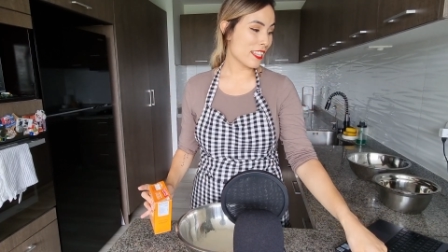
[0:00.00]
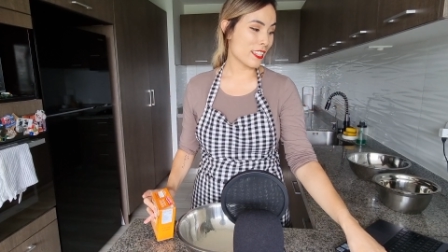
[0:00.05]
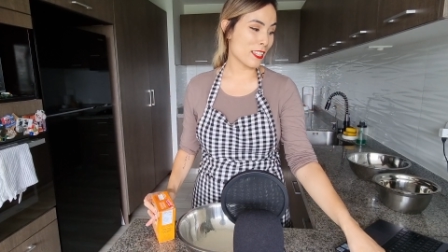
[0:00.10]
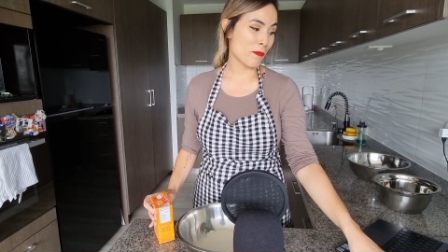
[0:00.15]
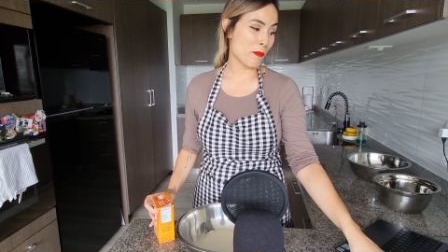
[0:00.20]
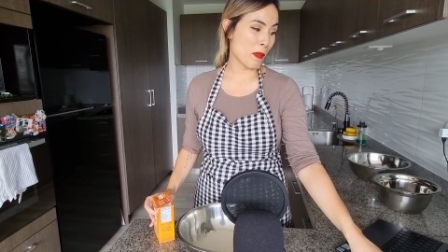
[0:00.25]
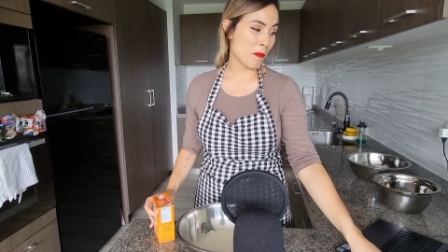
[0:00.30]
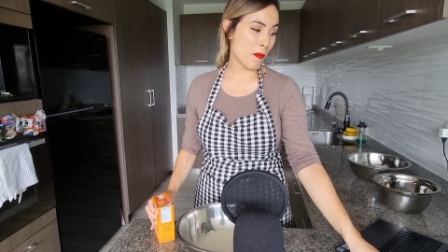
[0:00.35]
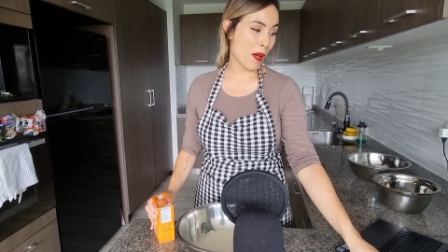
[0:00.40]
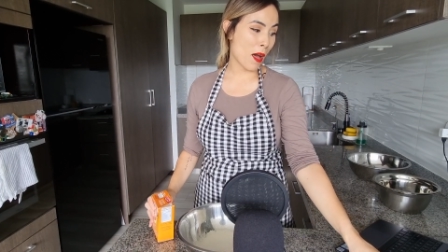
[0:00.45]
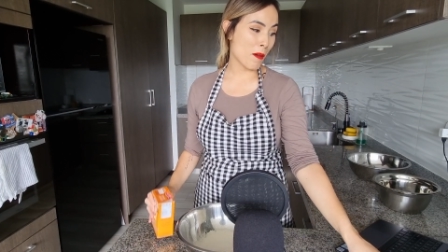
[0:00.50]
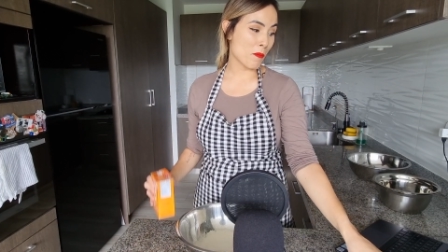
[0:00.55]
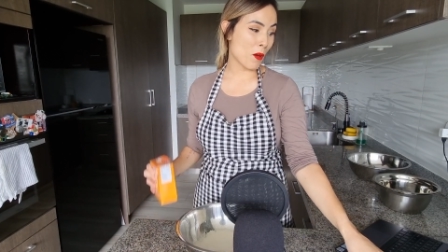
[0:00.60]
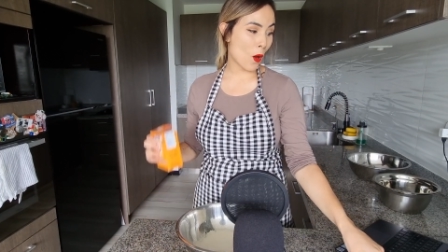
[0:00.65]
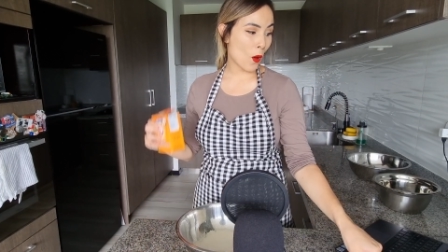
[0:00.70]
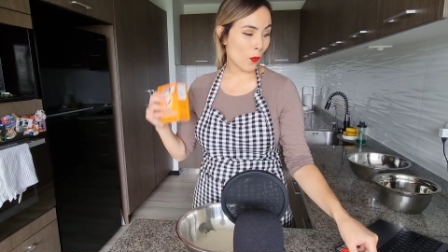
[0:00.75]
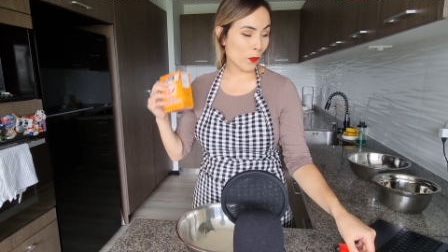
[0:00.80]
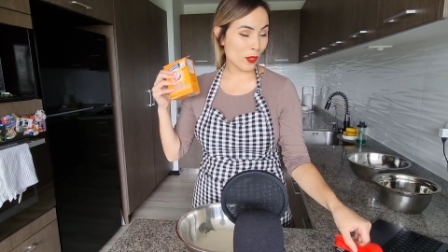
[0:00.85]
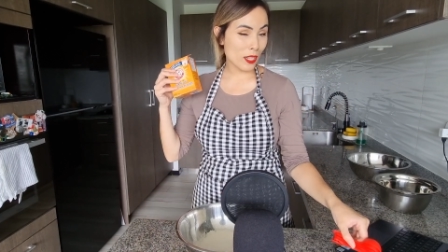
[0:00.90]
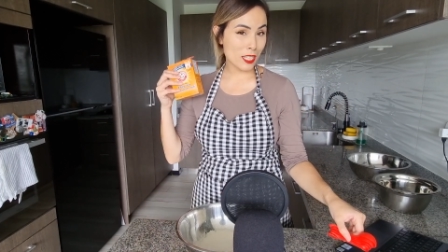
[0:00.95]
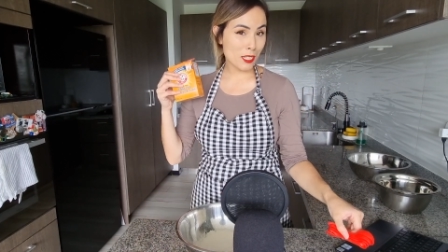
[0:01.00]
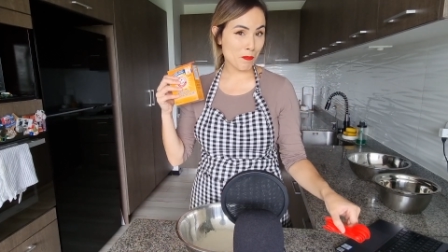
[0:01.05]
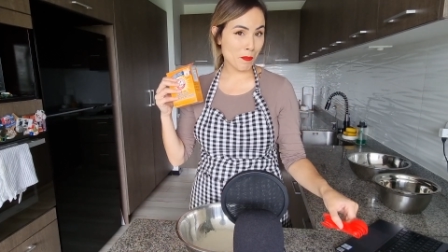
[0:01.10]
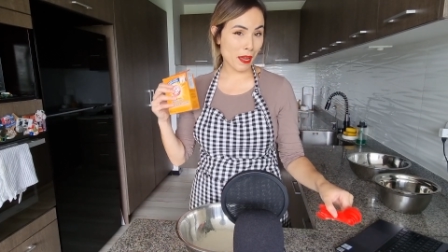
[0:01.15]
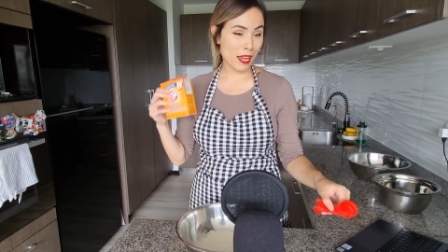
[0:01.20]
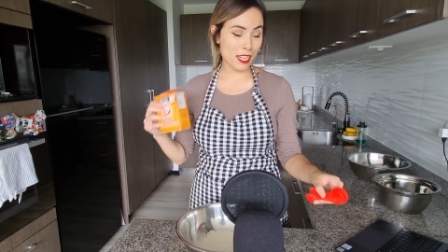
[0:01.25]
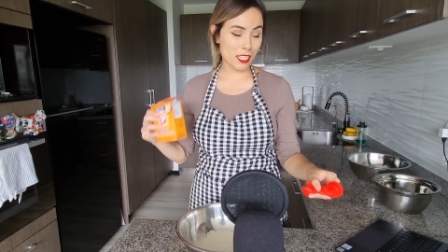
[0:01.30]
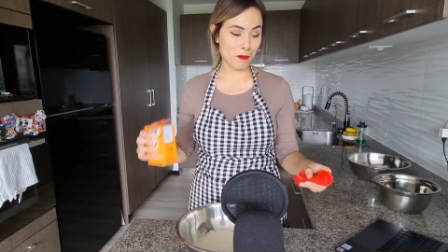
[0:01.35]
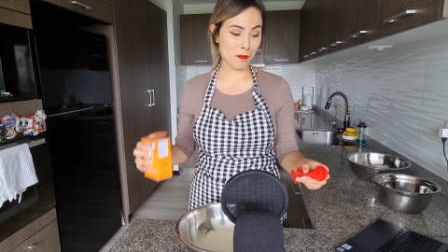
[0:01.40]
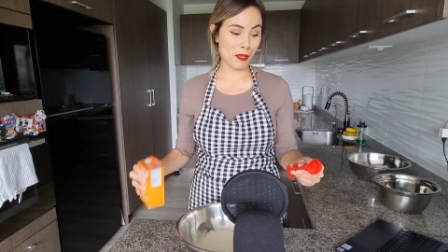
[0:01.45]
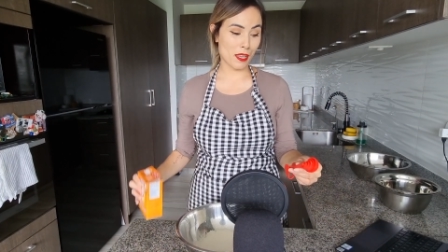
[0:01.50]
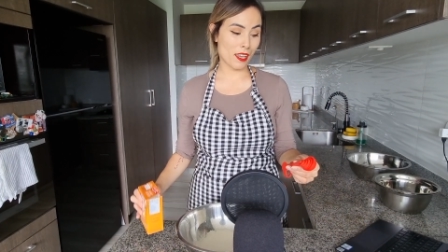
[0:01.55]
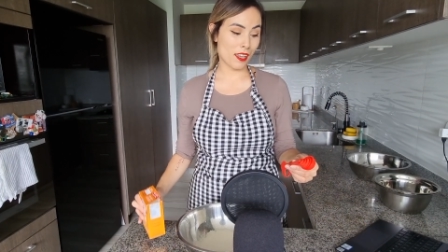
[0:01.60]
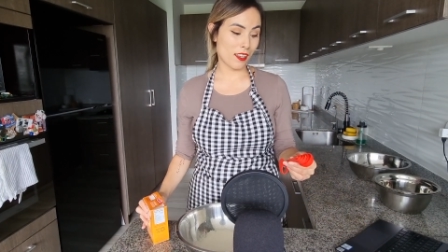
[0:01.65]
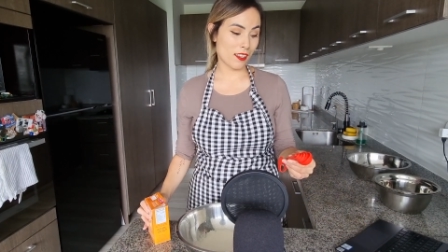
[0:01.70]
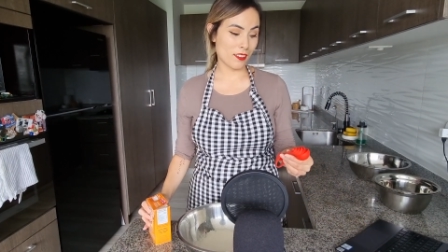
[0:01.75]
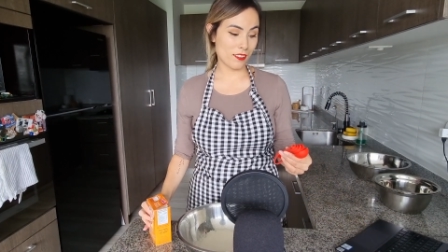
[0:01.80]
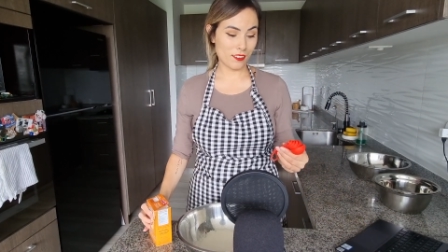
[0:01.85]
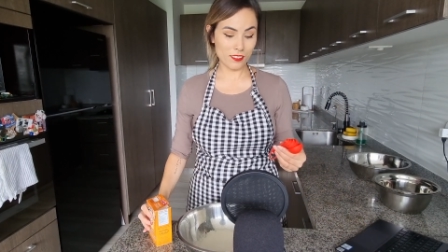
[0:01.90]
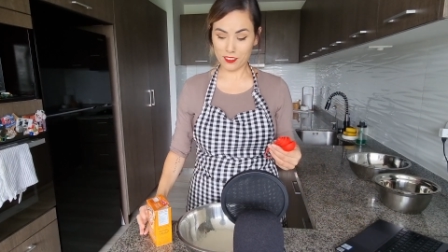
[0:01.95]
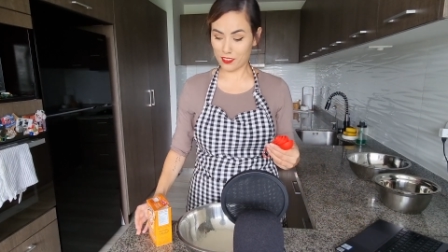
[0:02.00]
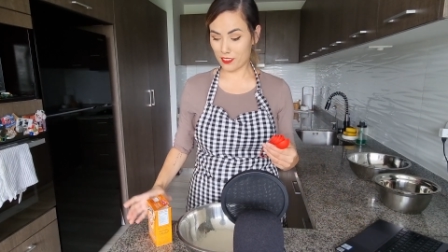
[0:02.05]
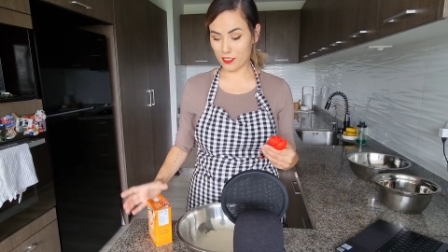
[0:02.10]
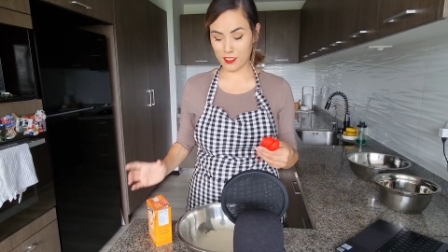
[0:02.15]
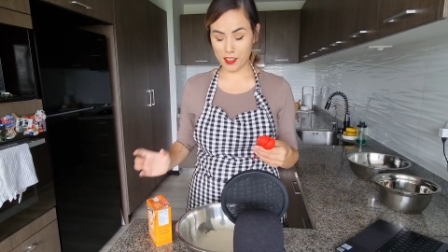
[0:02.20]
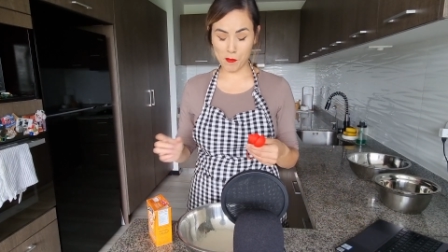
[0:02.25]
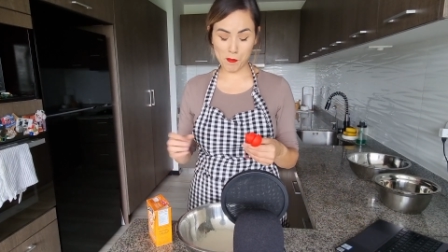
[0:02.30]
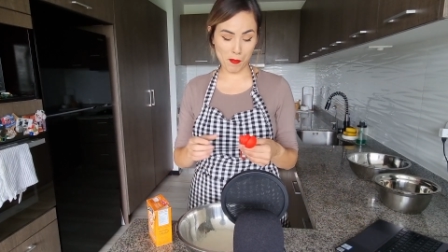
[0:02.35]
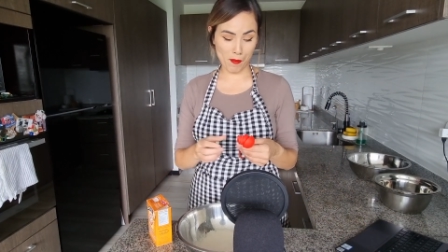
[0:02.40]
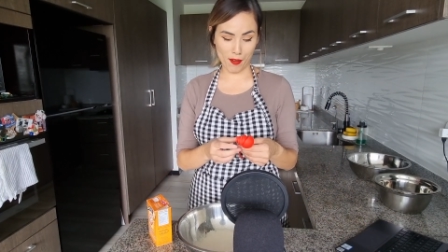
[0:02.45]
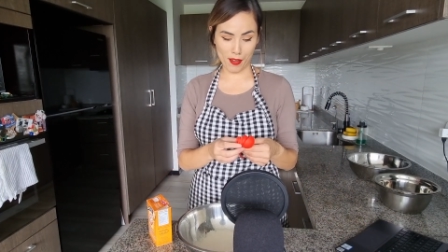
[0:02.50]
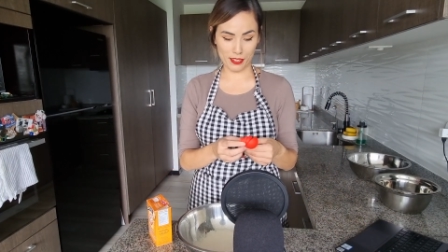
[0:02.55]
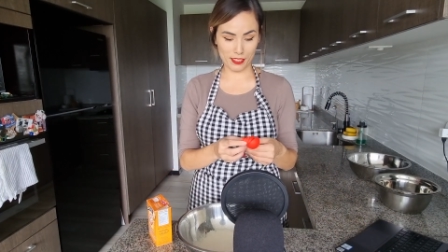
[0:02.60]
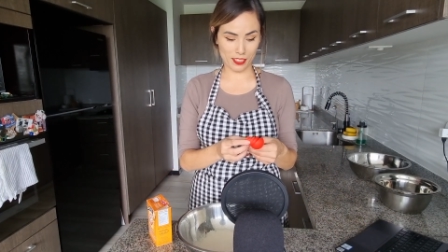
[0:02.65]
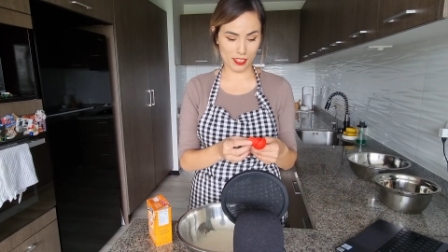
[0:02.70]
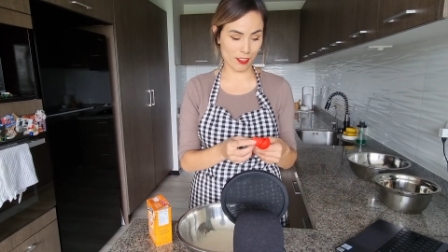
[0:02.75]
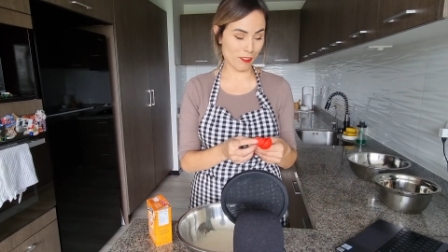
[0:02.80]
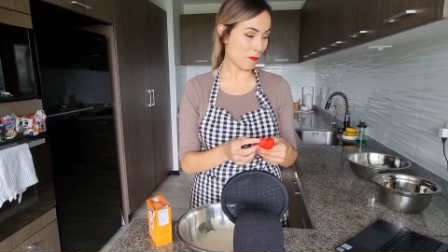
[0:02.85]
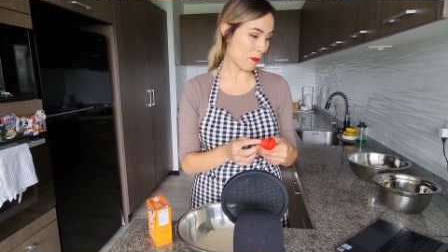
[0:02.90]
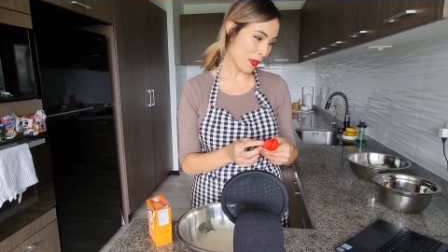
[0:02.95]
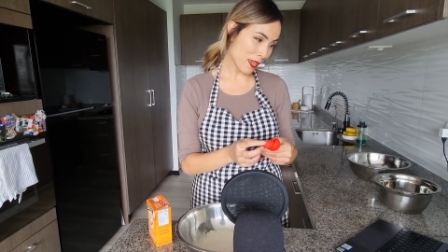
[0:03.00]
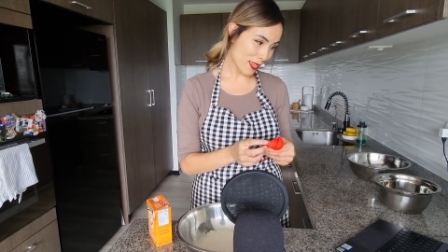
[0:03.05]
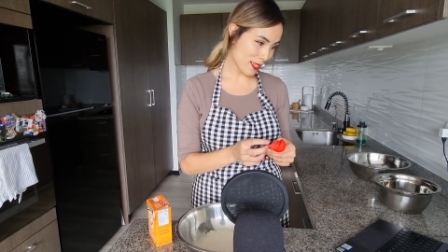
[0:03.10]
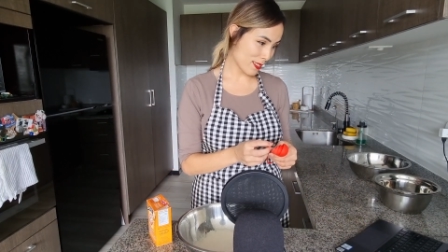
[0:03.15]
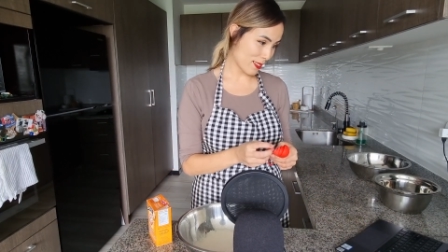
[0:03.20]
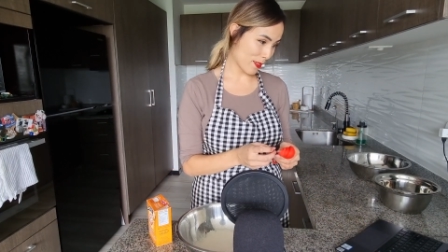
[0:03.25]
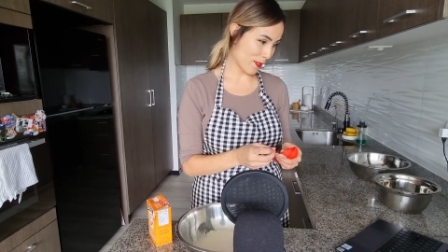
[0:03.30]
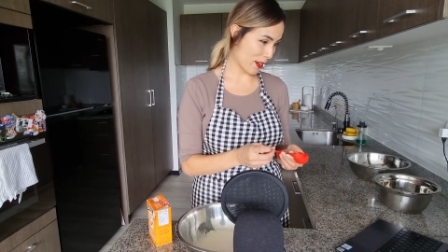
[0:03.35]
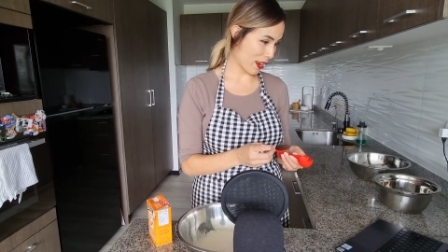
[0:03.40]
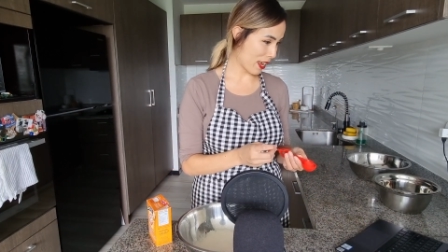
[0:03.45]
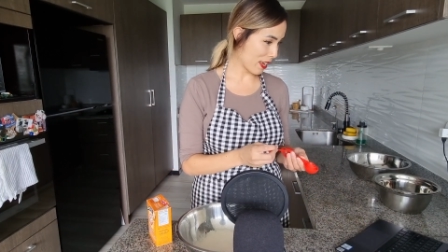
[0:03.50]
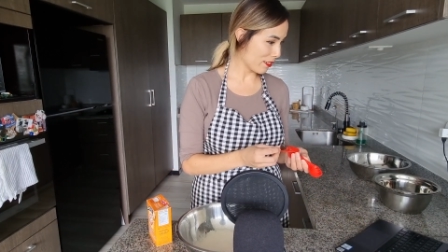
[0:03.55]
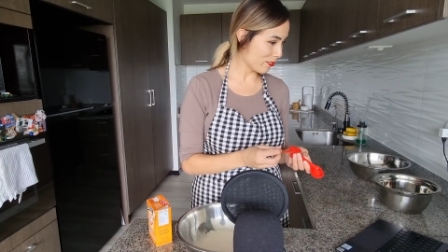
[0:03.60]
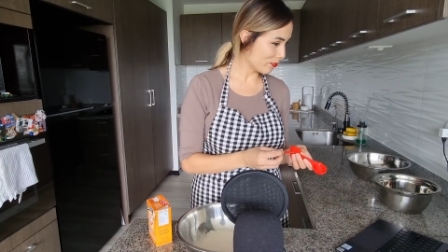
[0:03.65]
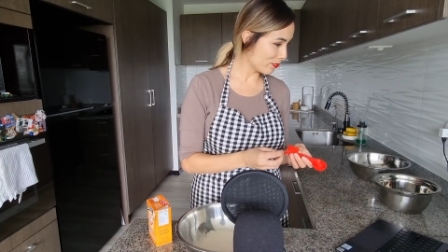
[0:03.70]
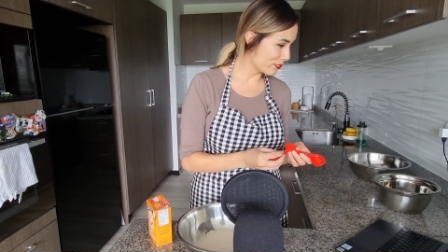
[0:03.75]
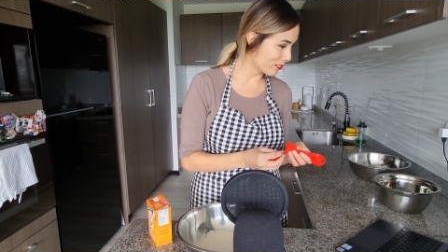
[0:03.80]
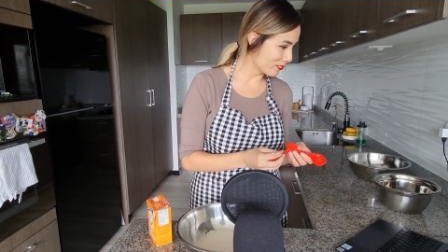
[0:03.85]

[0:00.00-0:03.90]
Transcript: So my mom always buys me a box of baking soda.